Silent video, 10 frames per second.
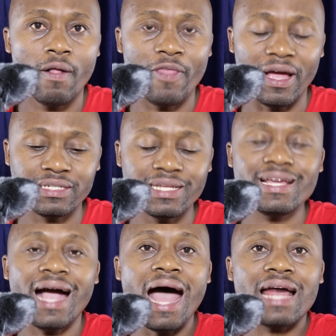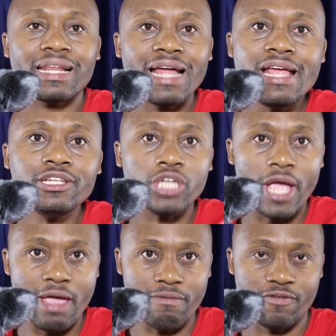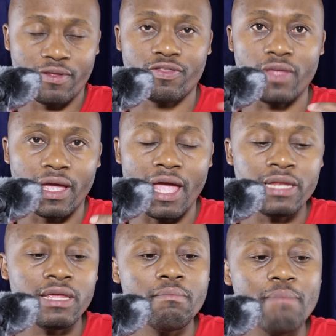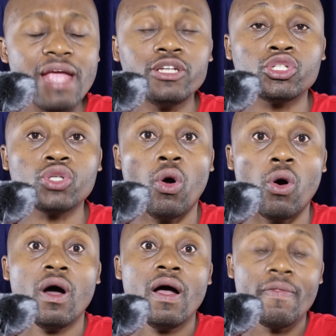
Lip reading: that he arrange everything and he makes sure